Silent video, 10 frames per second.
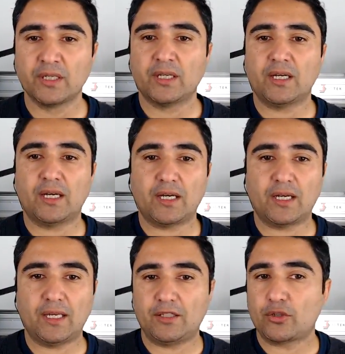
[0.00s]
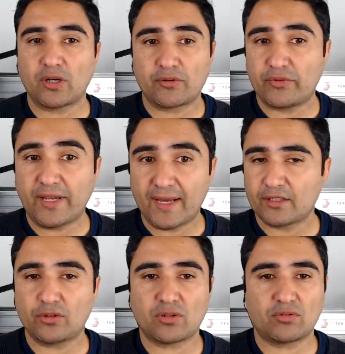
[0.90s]
and you can't
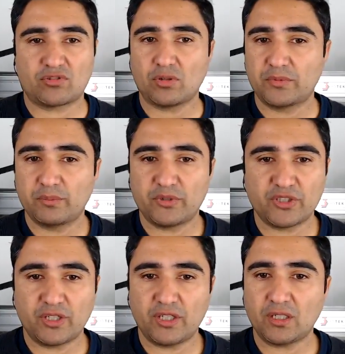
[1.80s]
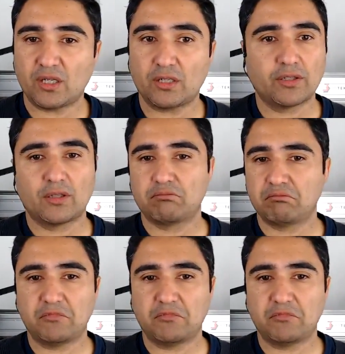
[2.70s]
react. You can't stop the machine until